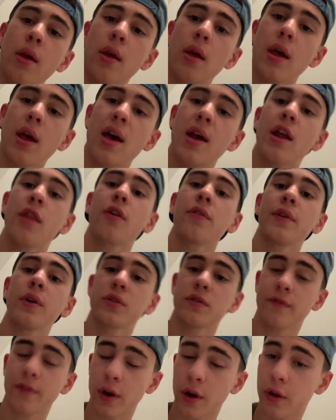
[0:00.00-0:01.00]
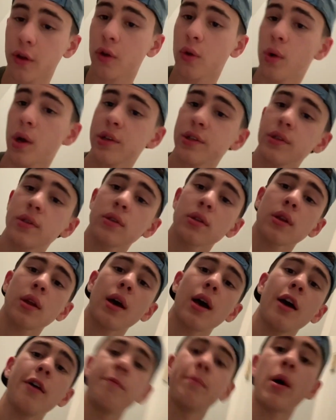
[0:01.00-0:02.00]
And I thought that was a very good question.
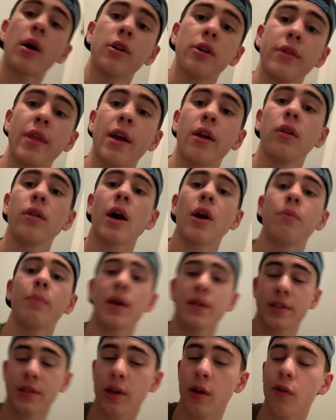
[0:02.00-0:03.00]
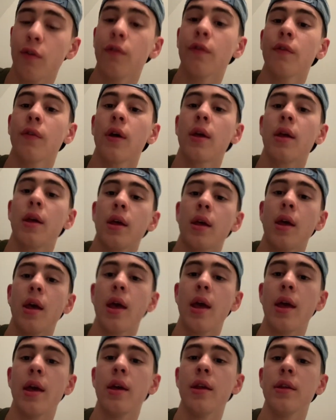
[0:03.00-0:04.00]
I pondered that a lot myself.
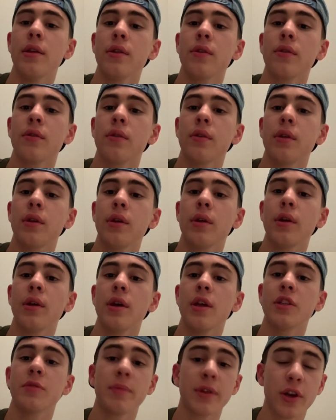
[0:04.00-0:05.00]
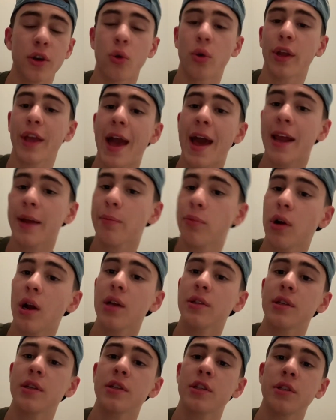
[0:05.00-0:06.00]
And it's been an organic
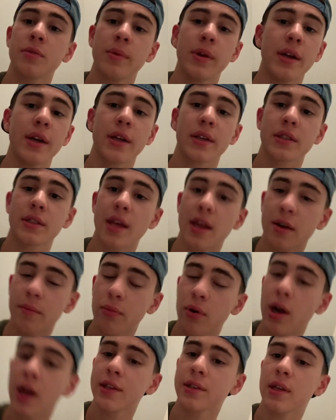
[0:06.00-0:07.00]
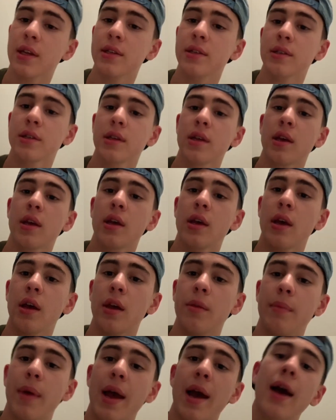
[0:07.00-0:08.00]
process, it's been an extended process
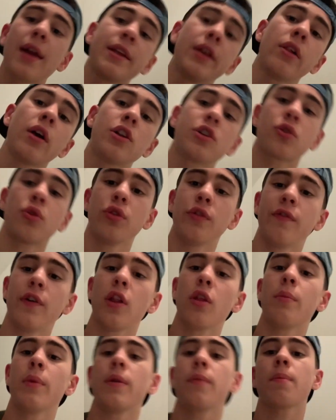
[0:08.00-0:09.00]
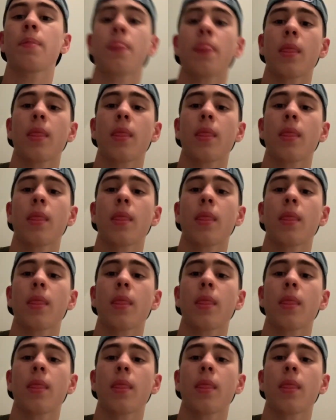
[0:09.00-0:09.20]
in my ideological development.